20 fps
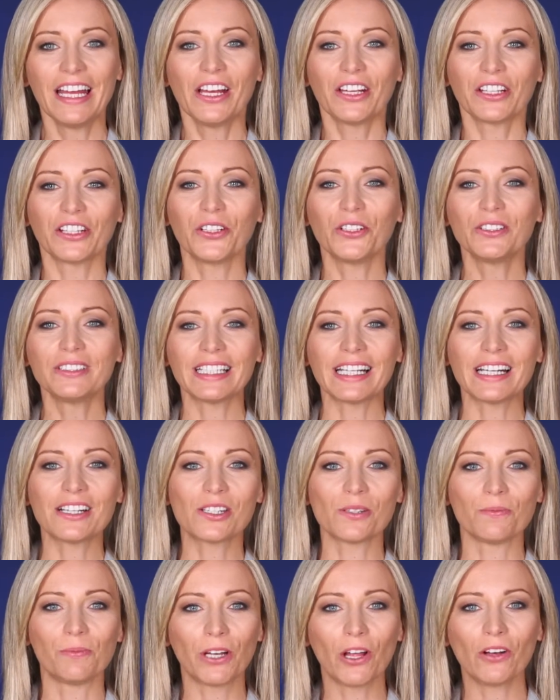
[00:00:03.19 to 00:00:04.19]
you'll need
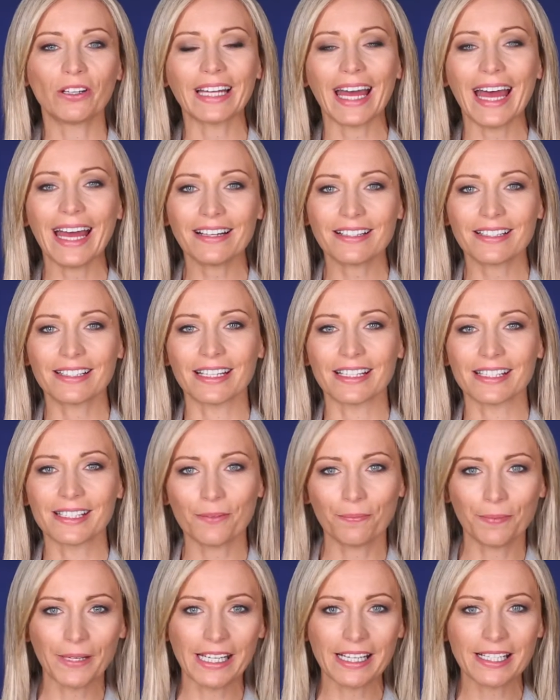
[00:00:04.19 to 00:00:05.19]
to block access to
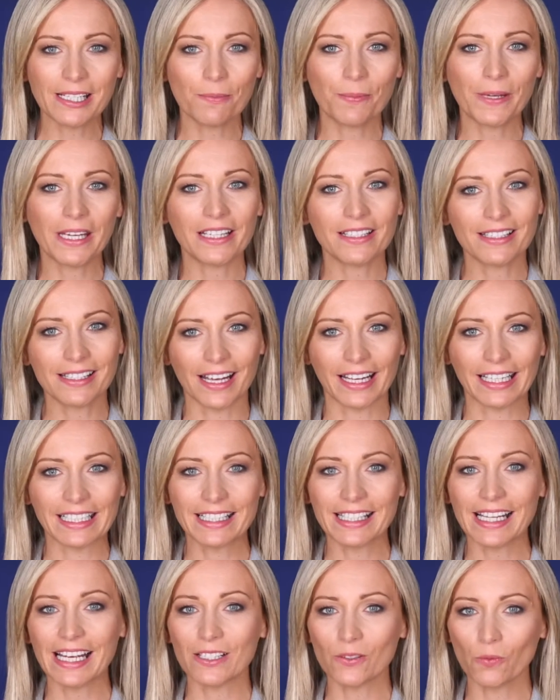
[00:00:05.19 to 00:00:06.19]
peer-to-peer
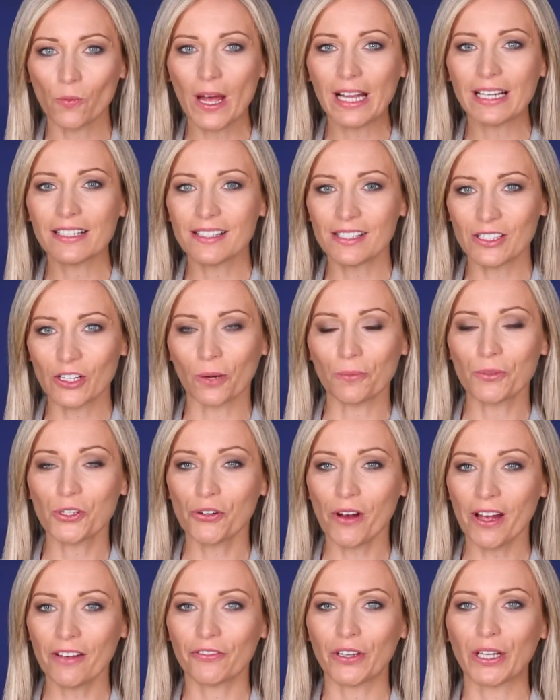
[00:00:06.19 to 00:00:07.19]
sites as well as stop
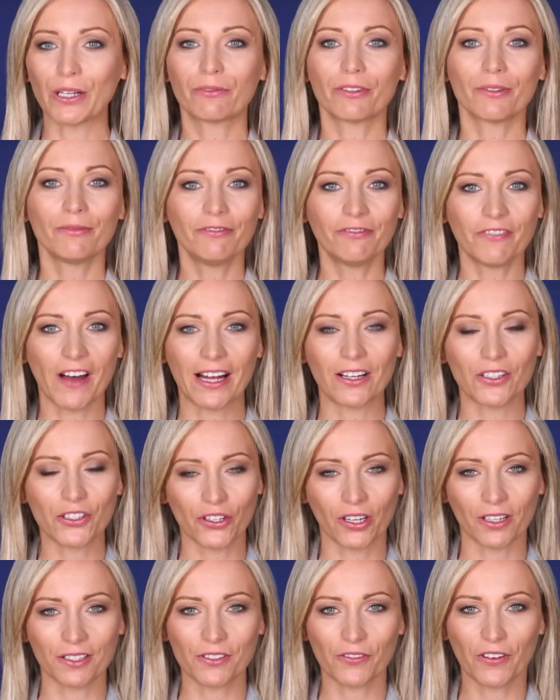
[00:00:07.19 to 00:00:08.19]
traffic from file
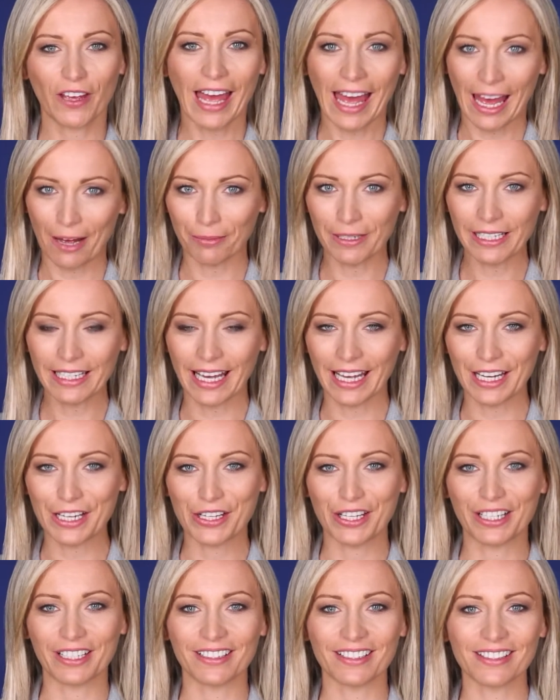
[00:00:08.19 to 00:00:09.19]
transfer
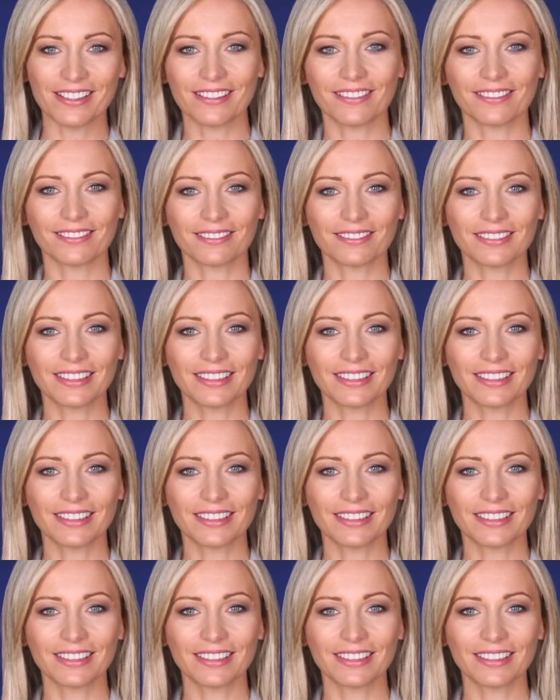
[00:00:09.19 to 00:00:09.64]
applications.